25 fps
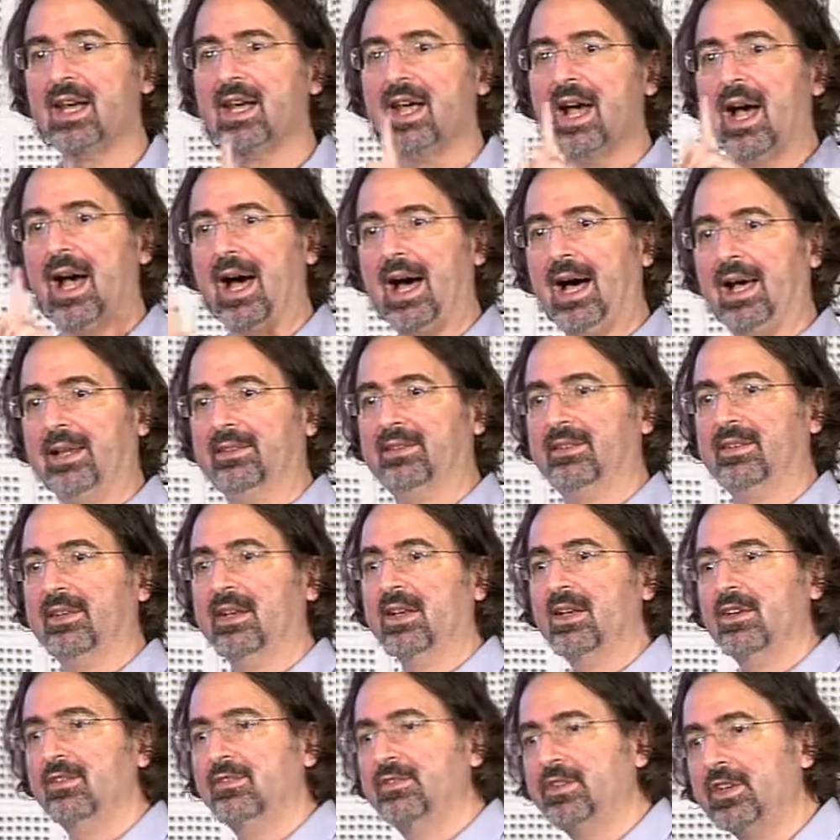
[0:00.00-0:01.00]
at
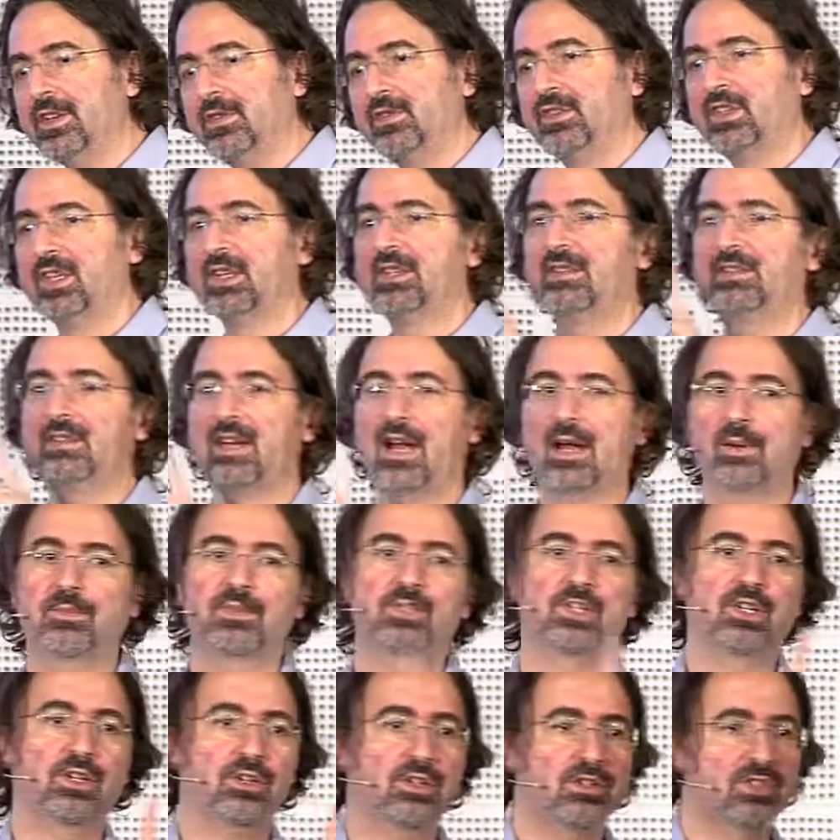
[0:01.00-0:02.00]
15 times the
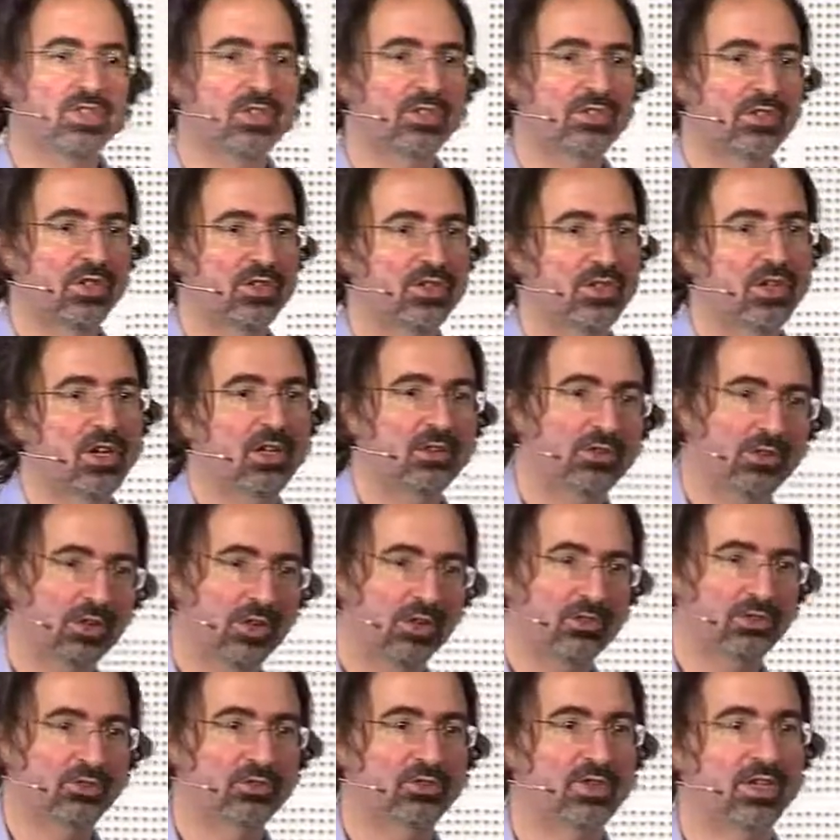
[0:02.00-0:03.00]
concentration I'll talk
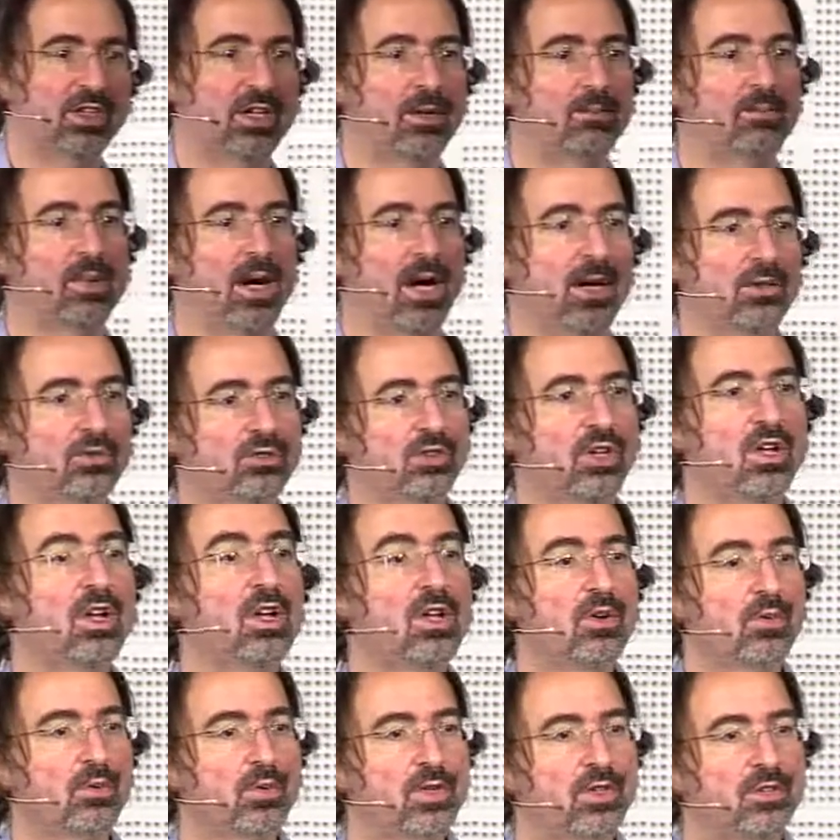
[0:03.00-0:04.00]
today about
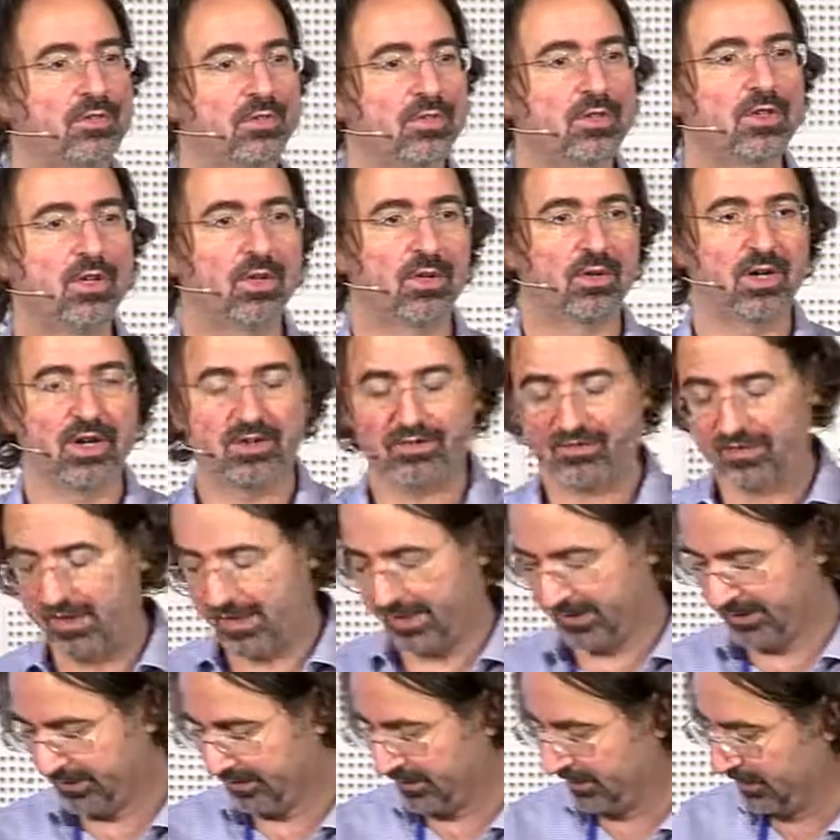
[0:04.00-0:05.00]
with no effect,